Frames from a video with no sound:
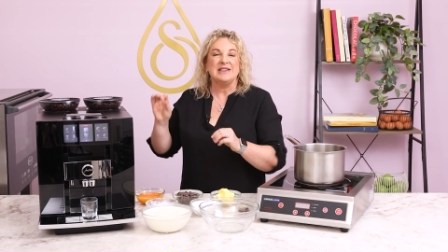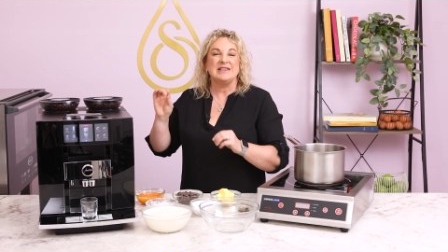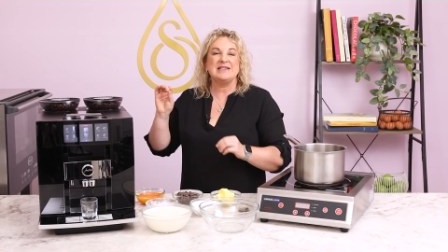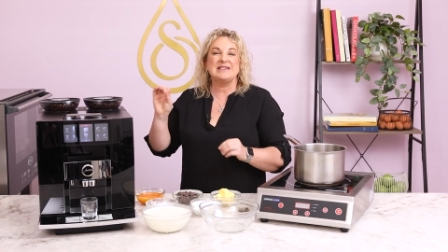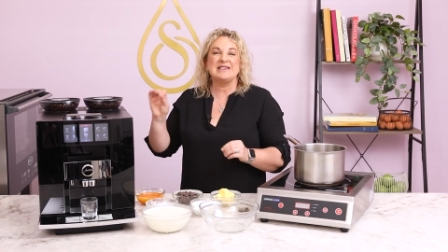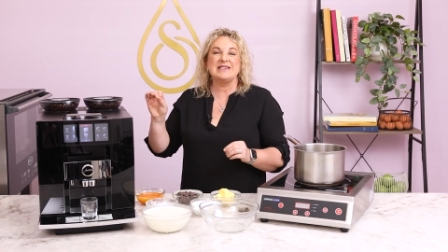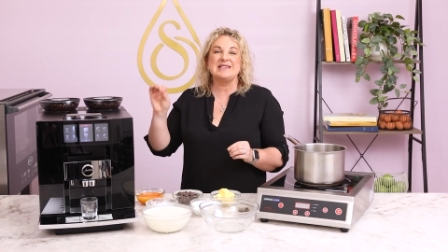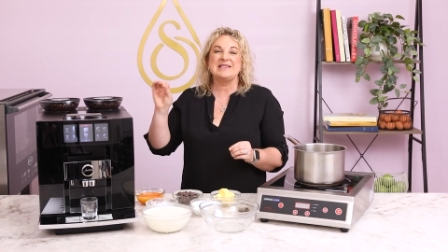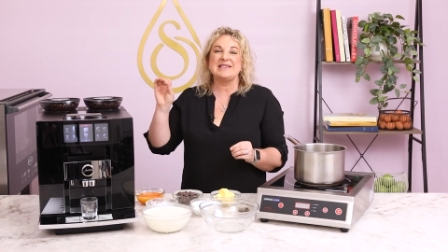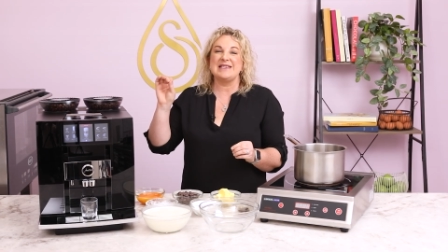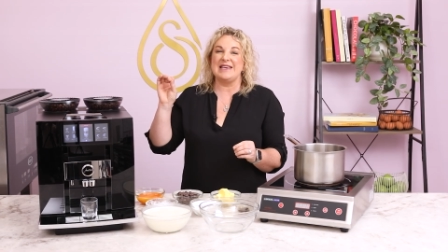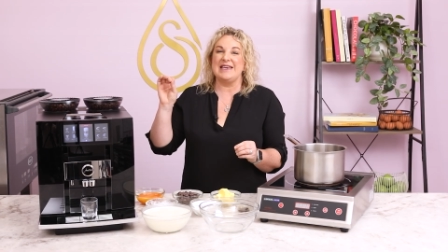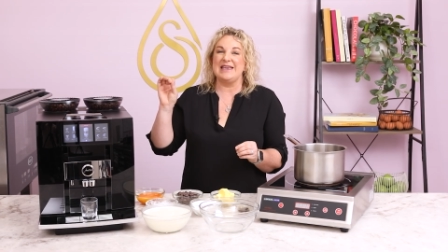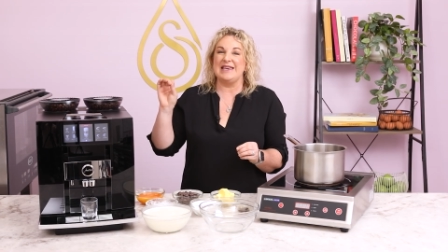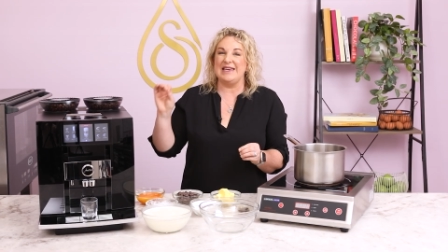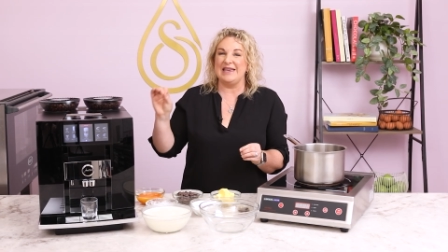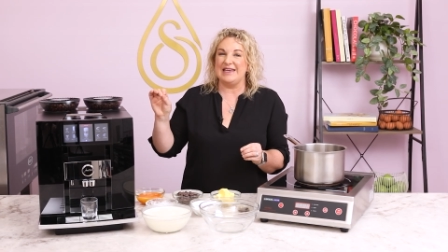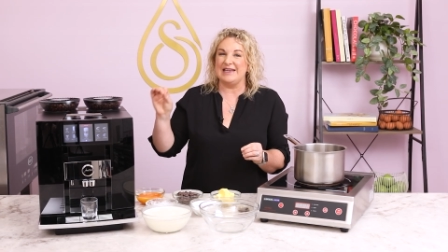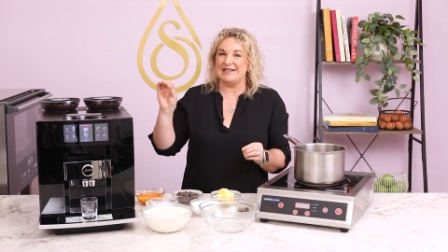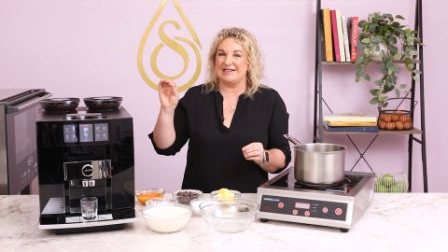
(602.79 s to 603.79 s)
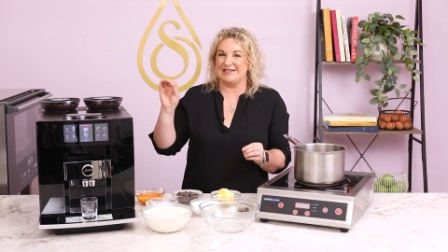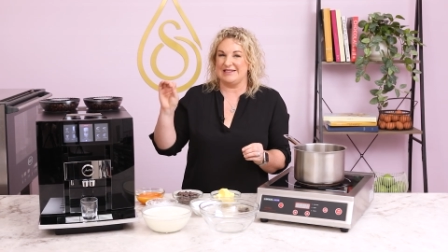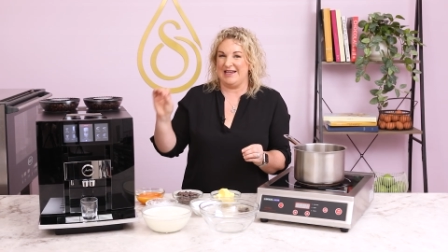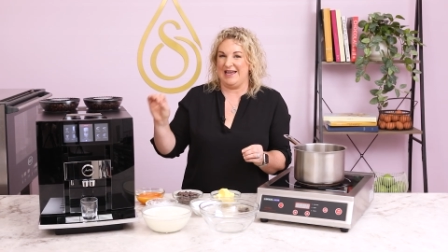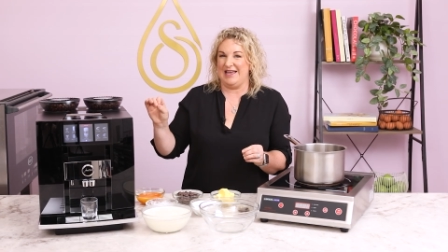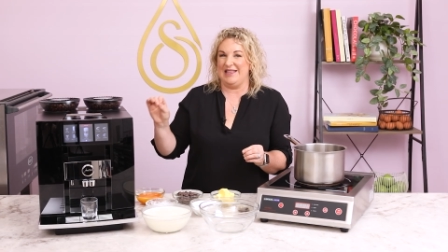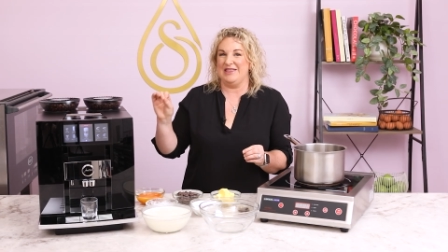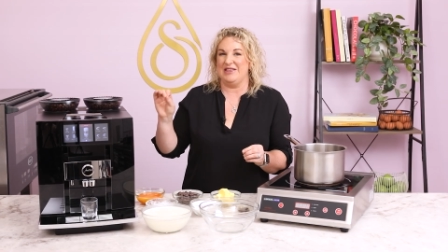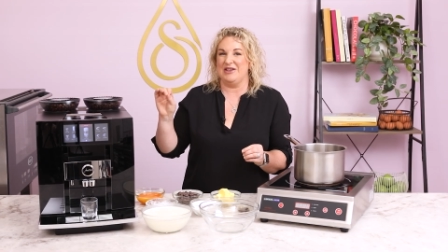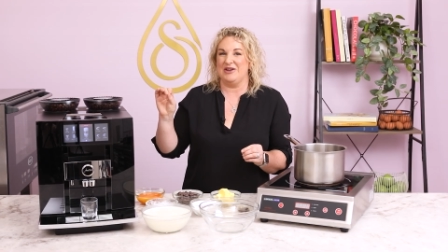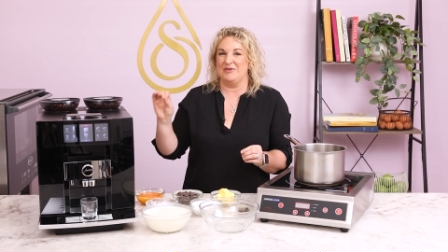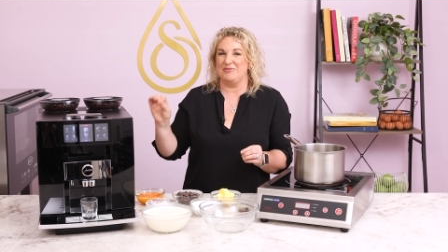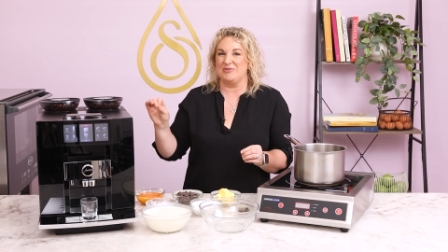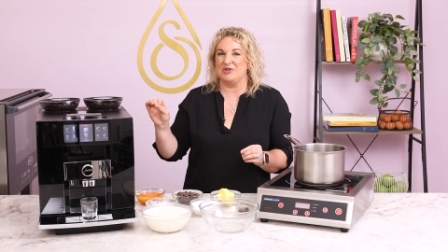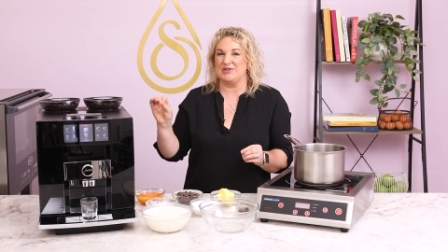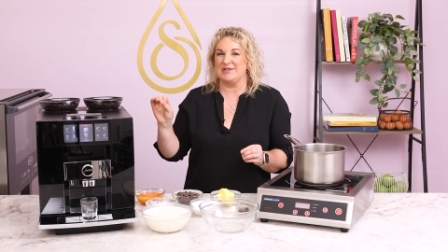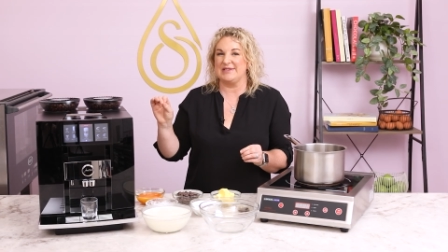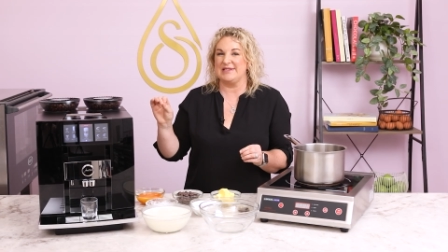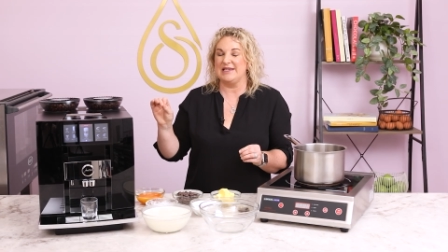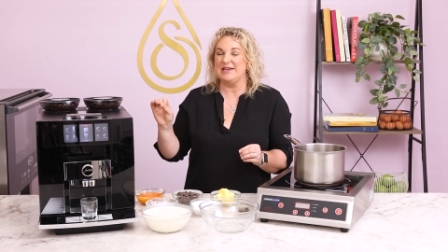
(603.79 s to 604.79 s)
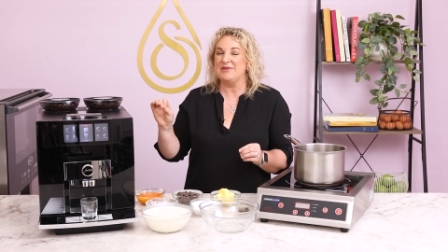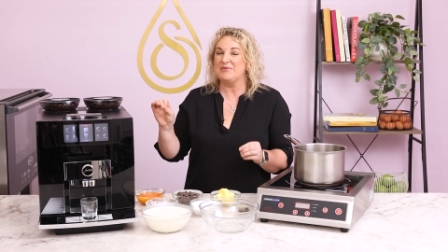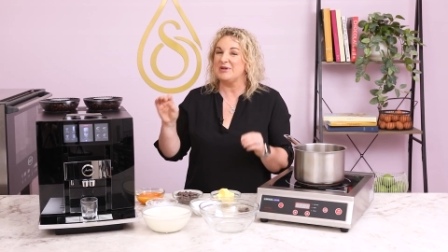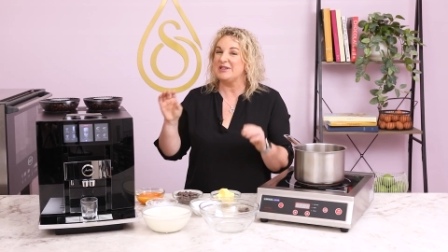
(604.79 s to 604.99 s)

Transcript: This is the Giga 10 that I'm using.